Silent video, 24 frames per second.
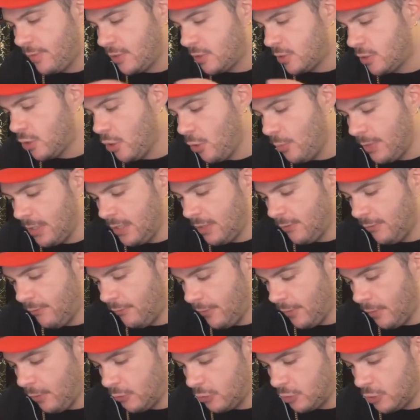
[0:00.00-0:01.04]
There's so many
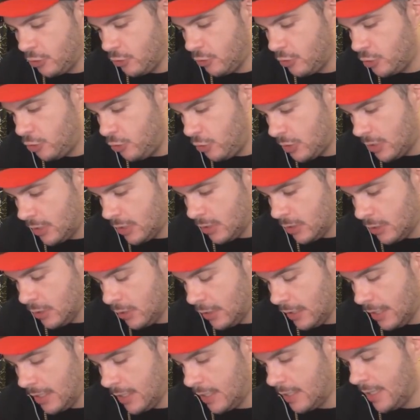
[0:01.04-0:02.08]
filters you can click.